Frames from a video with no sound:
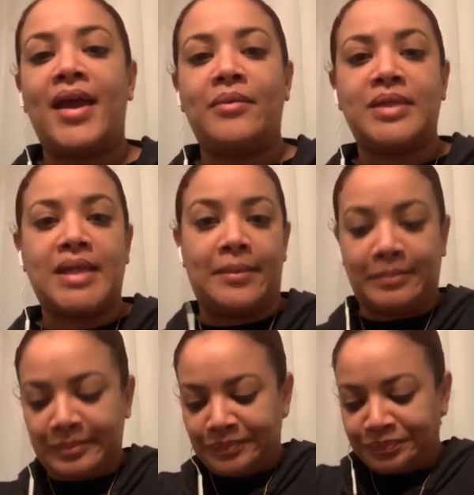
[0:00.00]
what's up
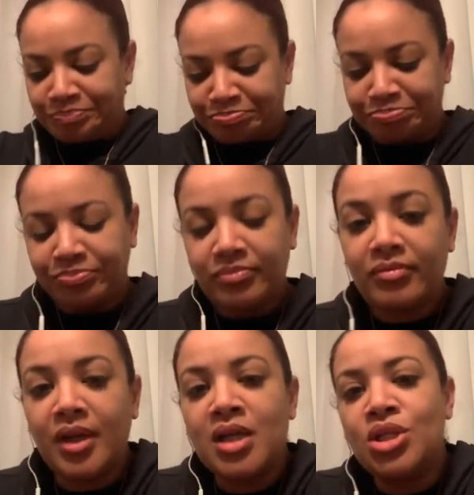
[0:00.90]

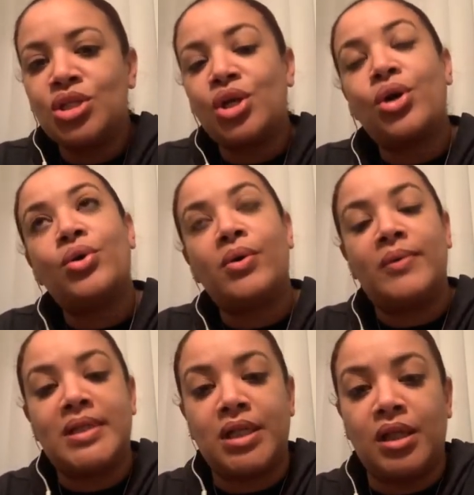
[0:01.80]
so i
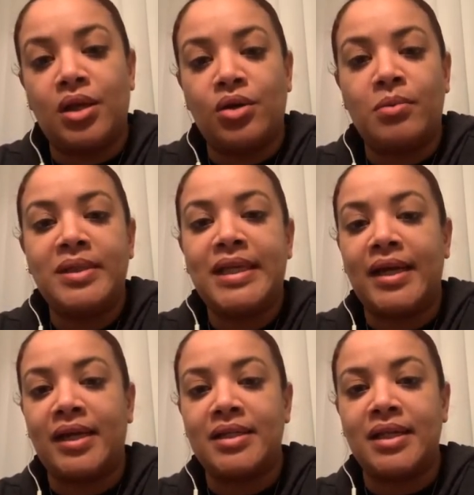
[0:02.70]
went to the local
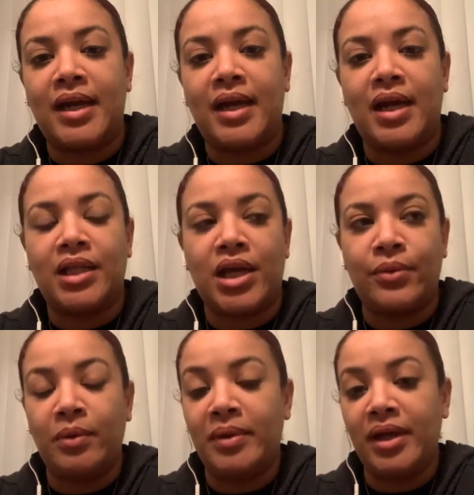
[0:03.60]
botanica today and i thought it
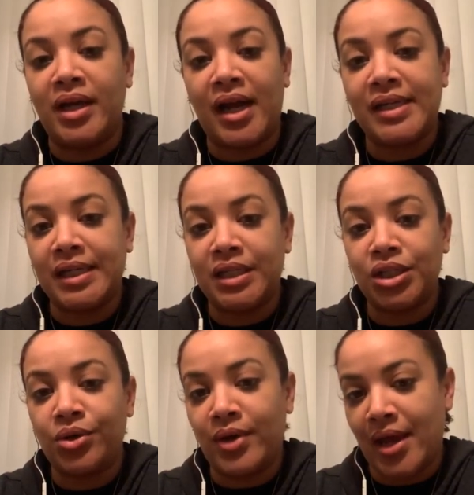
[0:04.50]
would be a good idea to
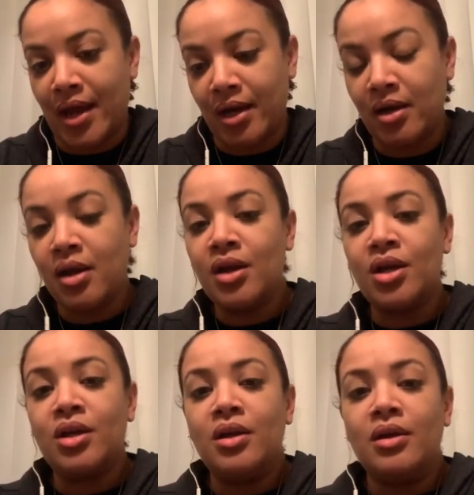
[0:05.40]
go ahead
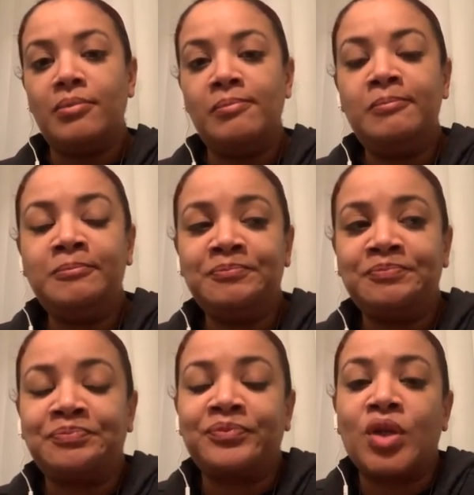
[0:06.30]

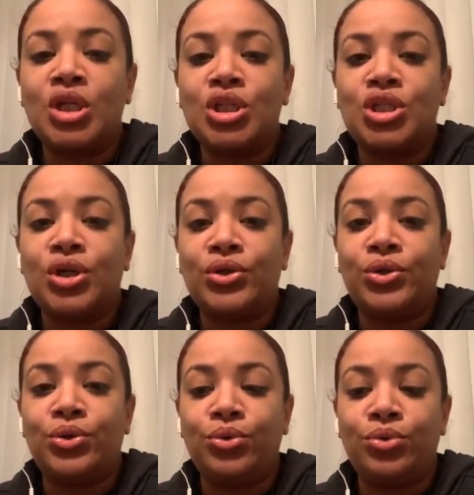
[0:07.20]
and show
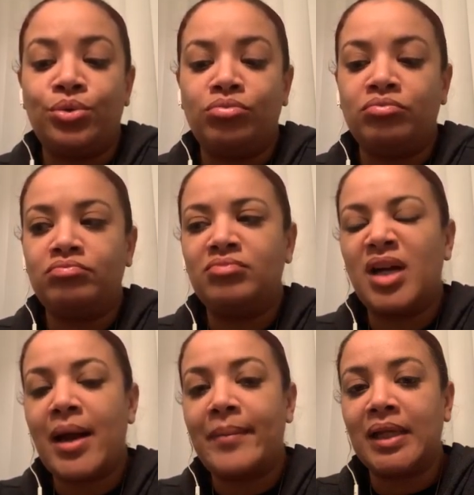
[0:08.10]
you a
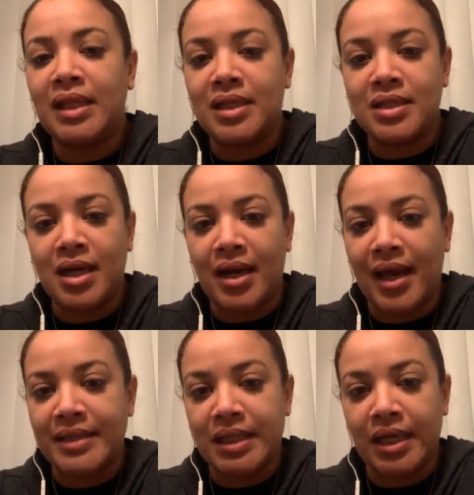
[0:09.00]
couple of things that i
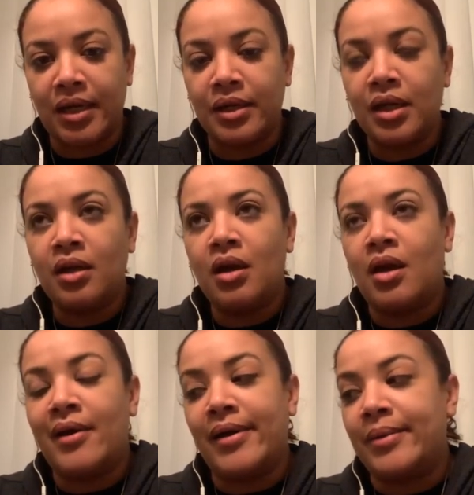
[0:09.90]
like to get
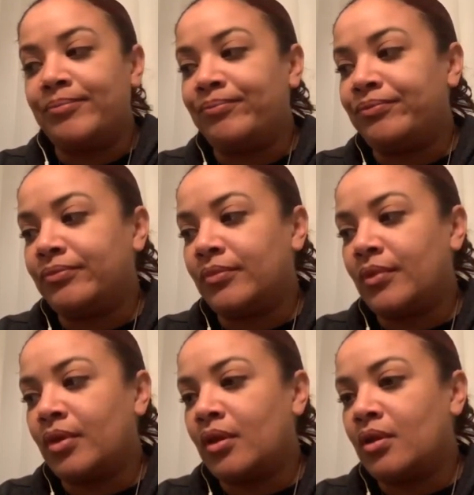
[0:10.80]
um,
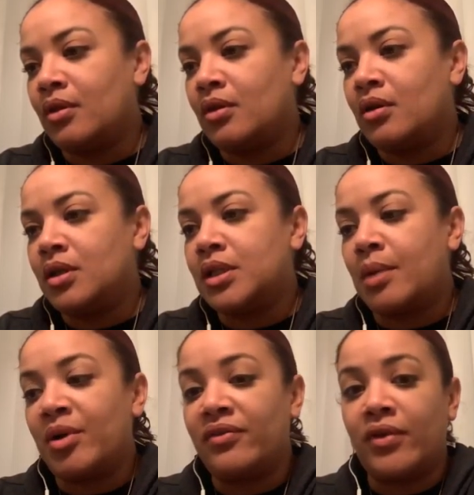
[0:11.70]

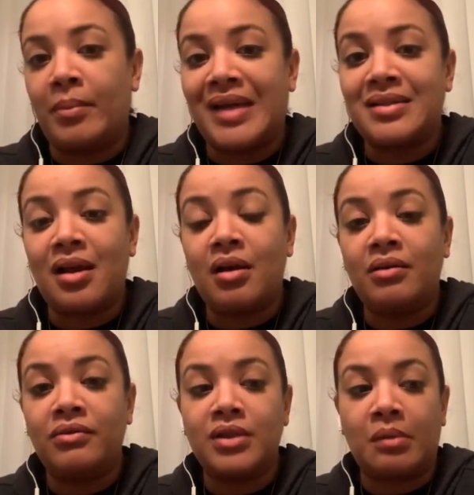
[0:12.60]
some are for myself
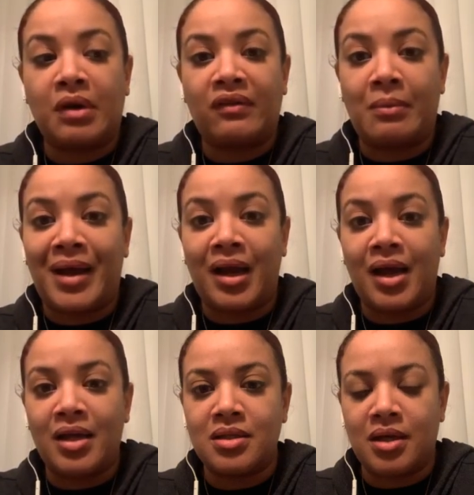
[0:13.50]
some are for my
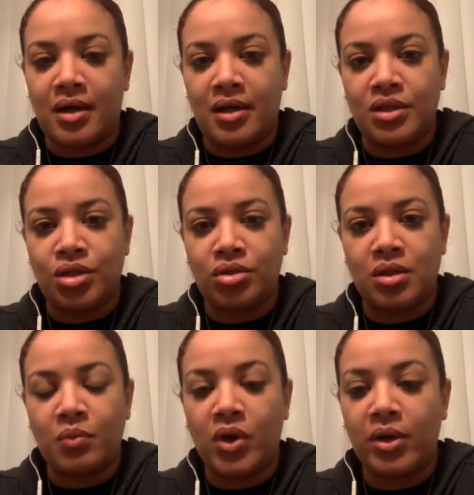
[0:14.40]
clients that i need to do
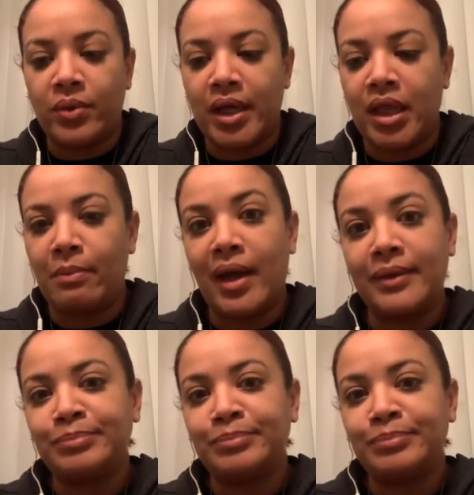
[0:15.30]
some work with but